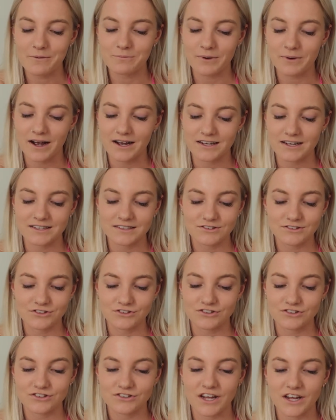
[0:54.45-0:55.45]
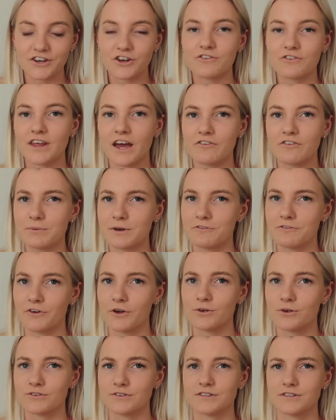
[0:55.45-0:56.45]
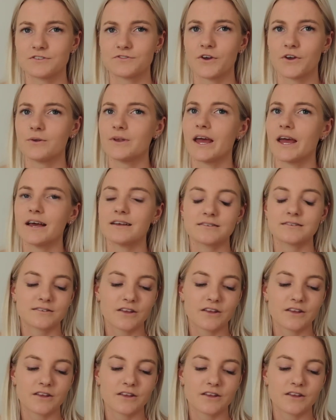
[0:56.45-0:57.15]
but I don't really have many photos on this phone yet,